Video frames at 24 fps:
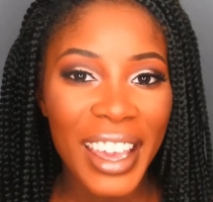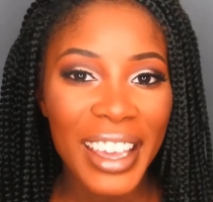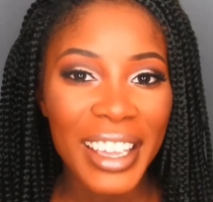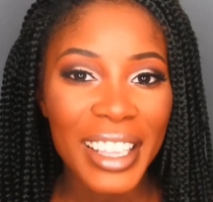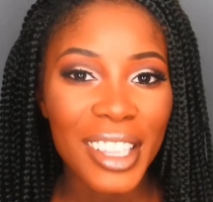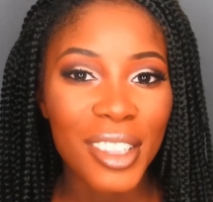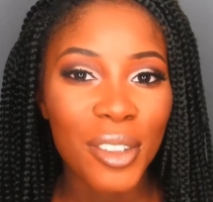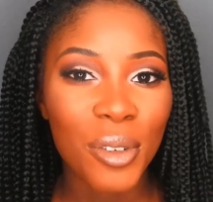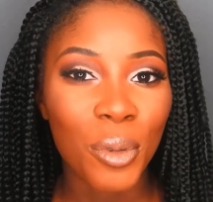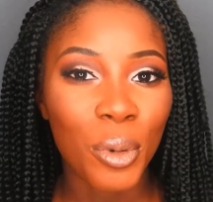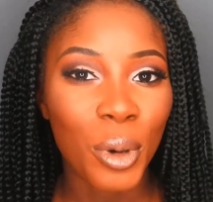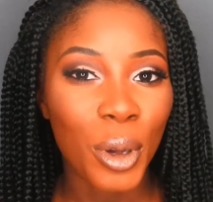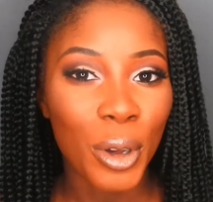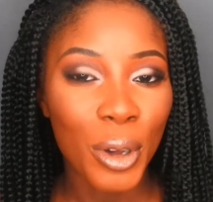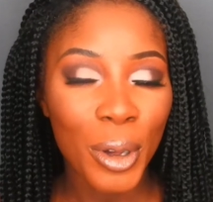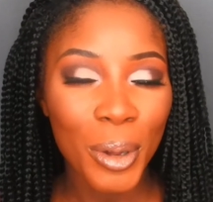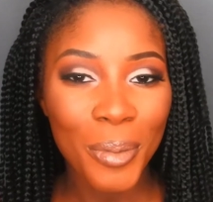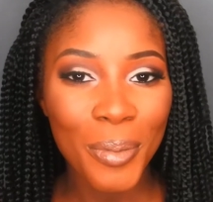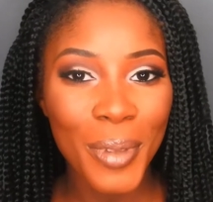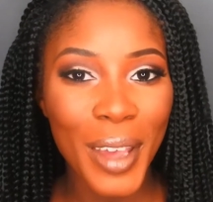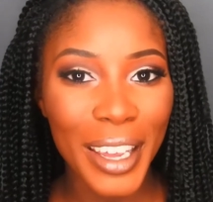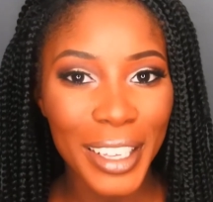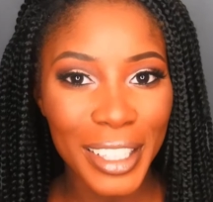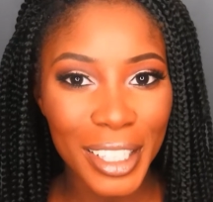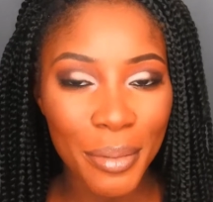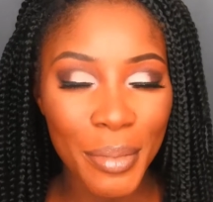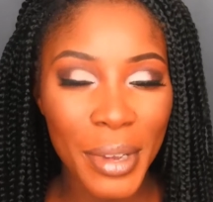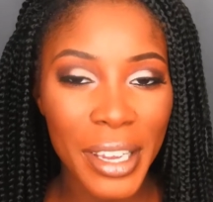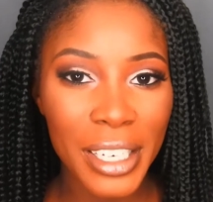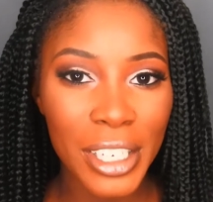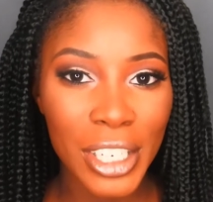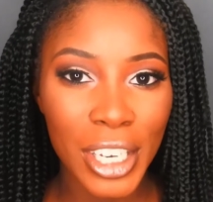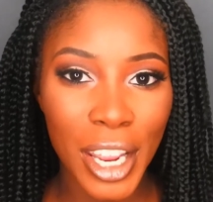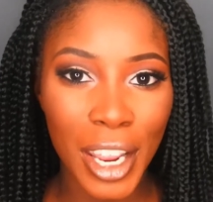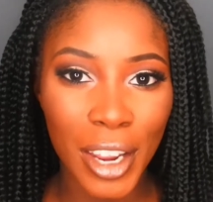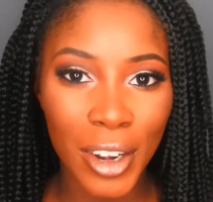guys, welcome back to my
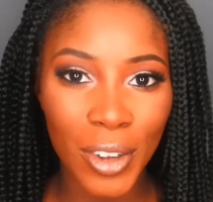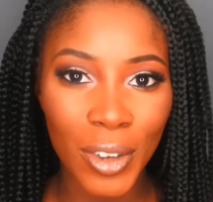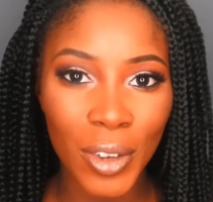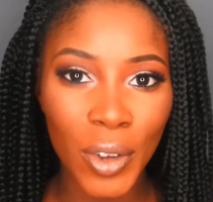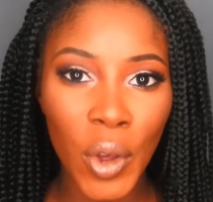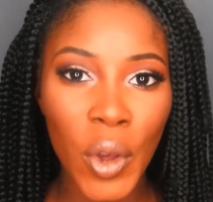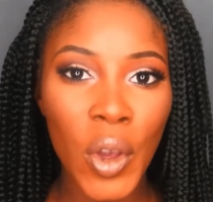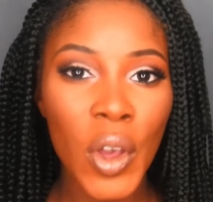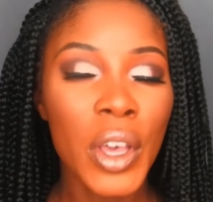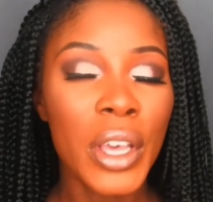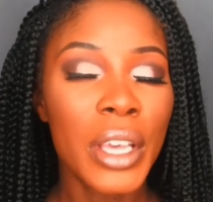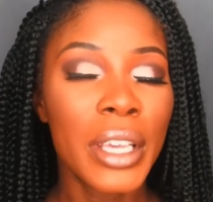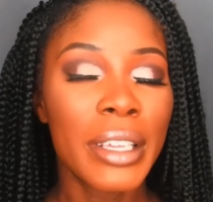channel.